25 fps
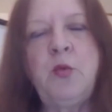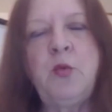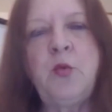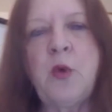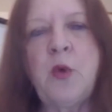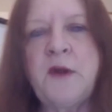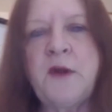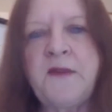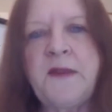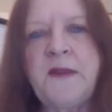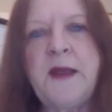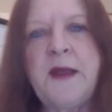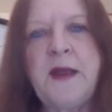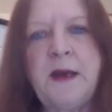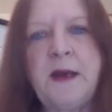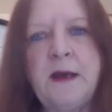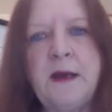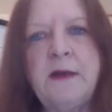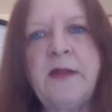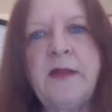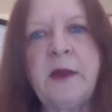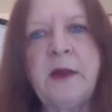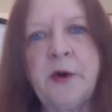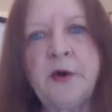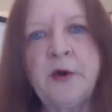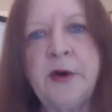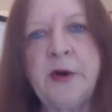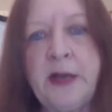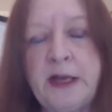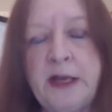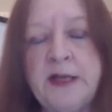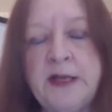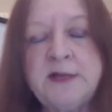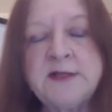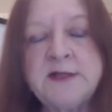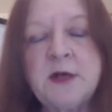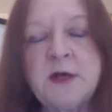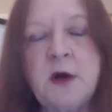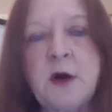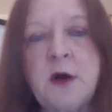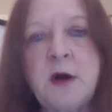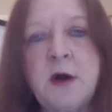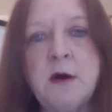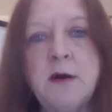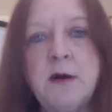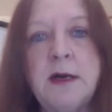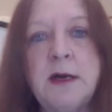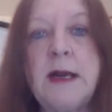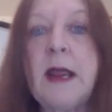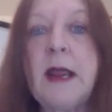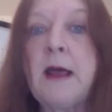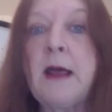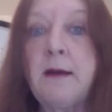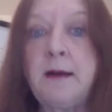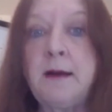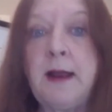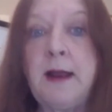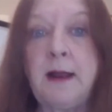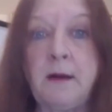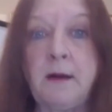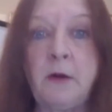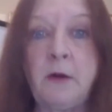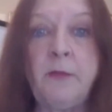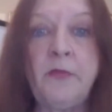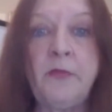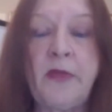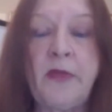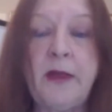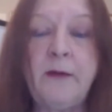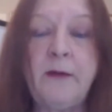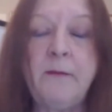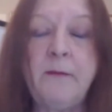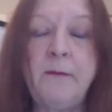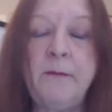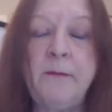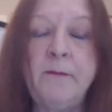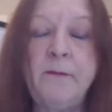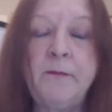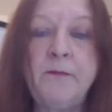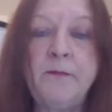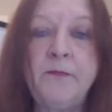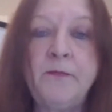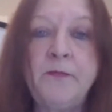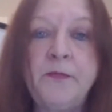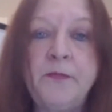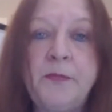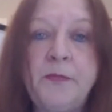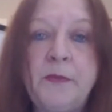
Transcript: you know, and what they, their needs are and how to help them.